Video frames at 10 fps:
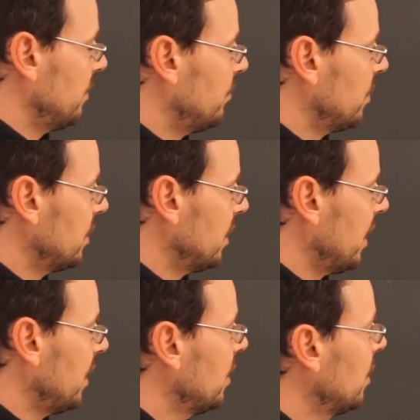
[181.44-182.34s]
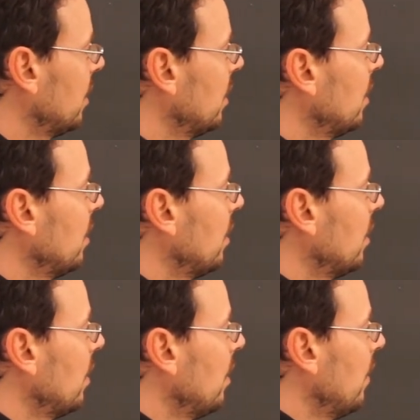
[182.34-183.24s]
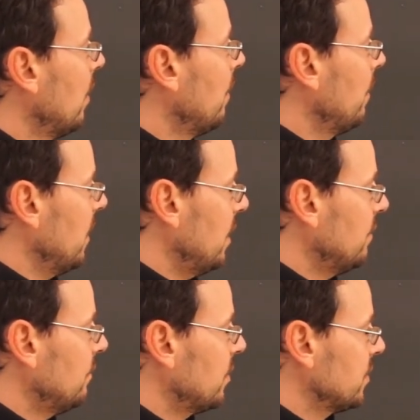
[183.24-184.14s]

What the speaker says: I want to take the inverse